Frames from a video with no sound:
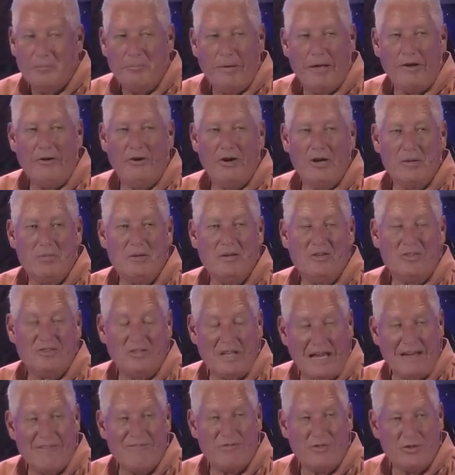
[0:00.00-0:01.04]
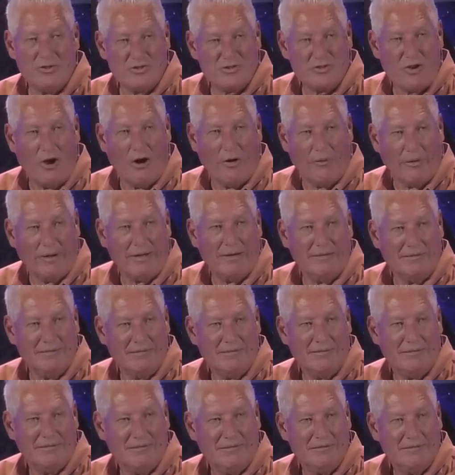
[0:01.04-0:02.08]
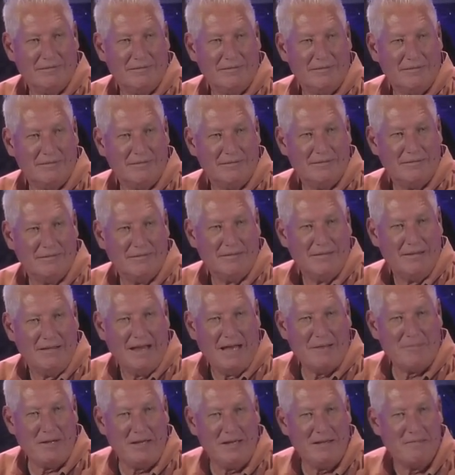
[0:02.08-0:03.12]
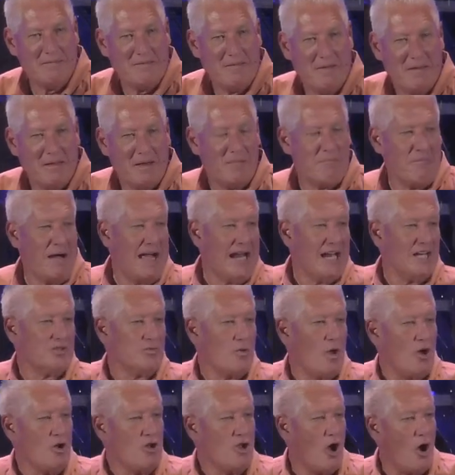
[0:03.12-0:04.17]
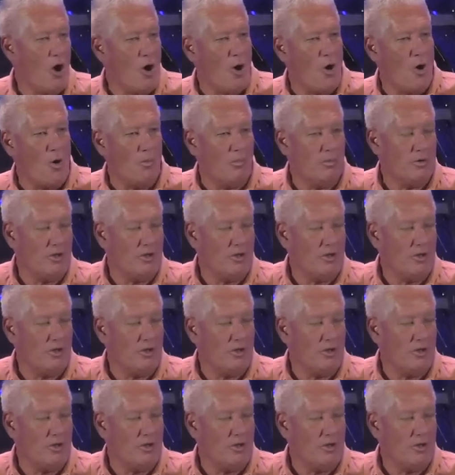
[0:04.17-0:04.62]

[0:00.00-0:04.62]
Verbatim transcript: Better to be safe than sorry. I mean, might as well go.